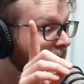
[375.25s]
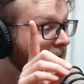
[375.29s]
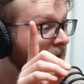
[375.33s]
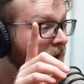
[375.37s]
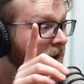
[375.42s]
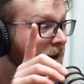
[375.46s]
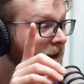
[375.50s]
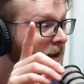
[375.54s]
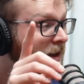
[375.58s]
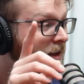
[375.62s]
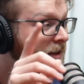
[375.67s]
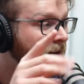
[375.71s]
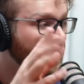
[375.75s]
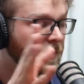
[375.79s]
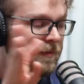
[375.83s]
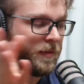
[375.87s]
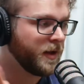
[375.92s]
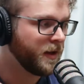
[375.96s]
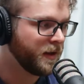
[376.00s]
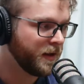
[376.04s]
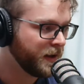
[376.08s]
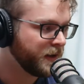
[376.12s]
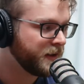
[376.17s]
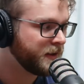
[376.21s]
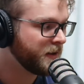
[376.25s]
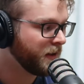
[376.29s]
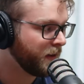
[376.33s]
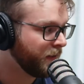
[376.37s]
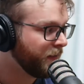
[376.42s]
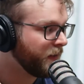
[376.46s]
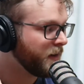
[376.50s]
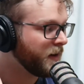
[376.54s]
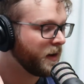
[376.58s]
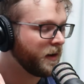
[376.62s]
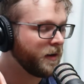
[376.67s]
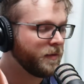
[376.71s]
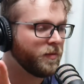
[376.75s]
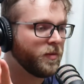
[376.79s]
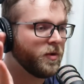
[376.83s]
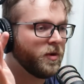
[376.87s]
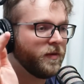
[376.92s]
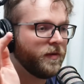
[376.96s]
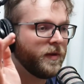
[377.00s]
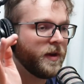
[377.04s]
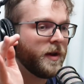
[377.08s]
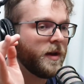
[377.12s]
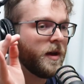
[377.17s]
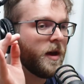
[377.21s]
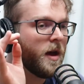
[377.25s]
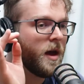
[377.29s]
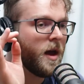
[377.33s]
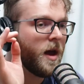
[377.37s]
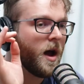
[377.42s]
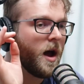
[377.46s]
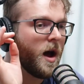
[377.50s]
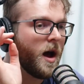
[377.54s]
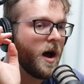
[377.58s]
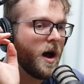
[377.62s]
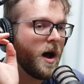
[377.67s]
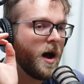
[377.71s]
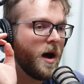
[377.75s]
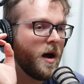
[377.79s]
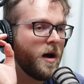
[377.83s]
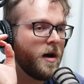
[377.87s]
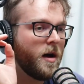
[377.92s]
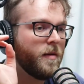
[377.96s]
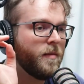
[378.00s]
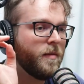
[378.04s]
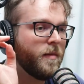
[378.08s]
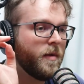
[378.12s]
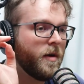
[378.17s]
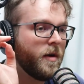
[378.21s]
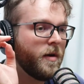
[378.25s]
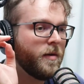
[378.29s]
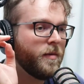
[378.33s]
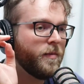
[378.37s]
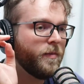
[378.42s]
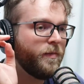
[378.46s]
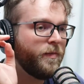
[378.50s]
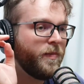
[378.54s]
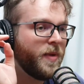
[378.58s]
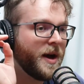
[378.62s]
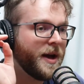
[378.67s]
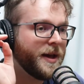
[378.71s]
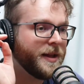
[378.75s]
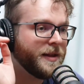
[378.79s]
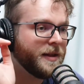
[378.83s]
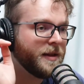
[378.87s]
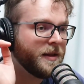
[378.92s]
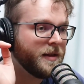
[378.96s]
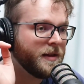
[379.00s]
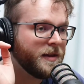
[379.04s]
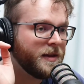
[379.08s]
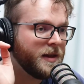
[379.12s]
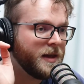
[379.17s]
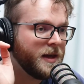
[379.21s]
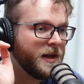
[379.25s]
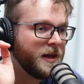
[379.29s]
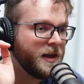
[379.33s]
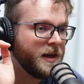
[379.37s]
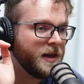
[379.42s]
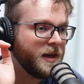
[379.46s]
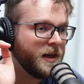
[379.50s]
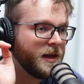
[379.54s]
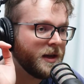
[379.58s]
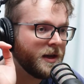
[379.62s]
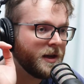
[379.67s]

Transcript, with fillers: is, I mean, it's still a very good movie, but the